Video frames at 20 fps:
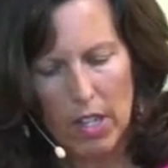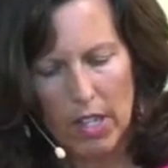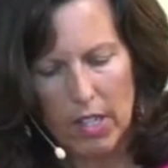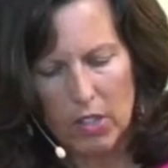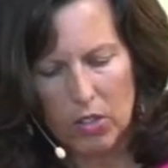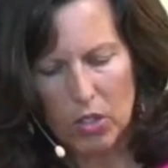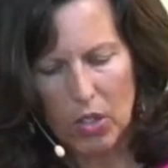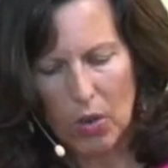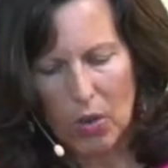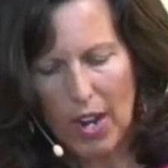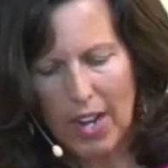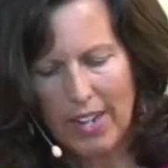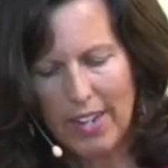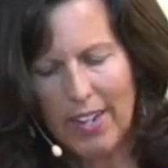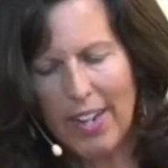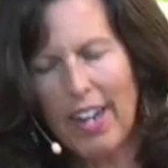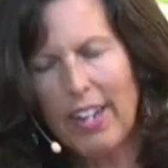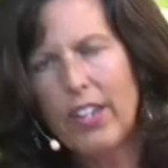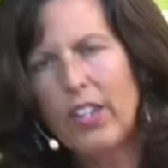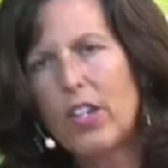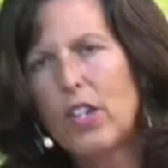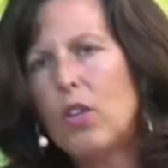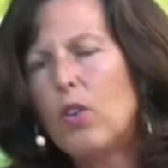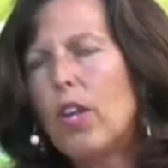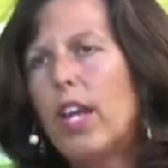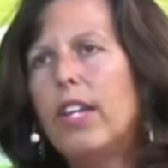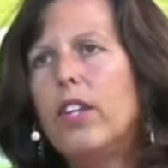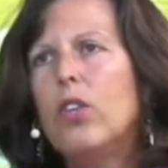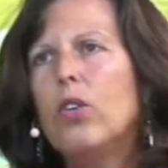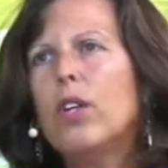So,
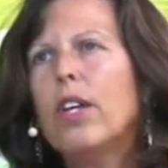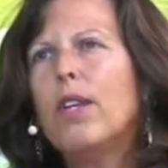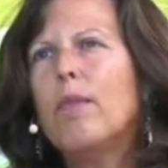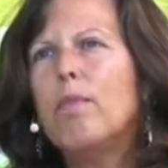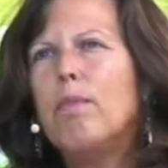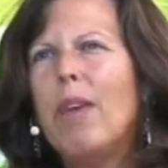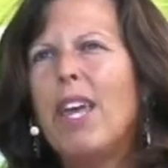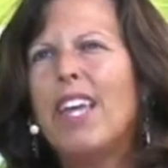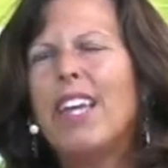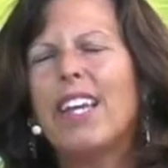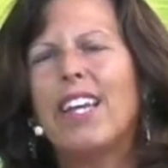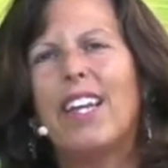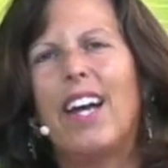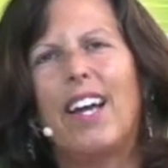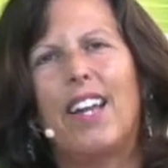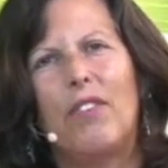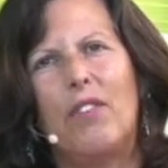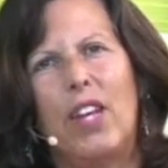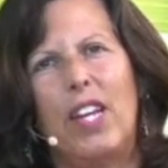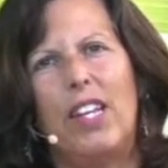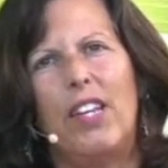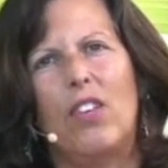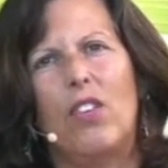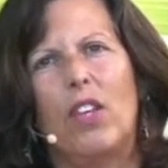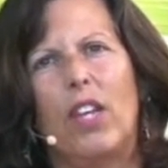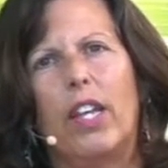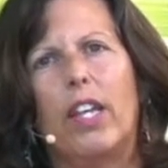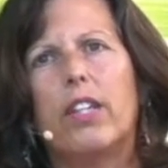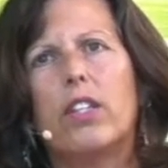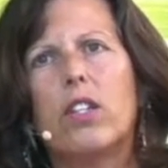and you can make it out of anything.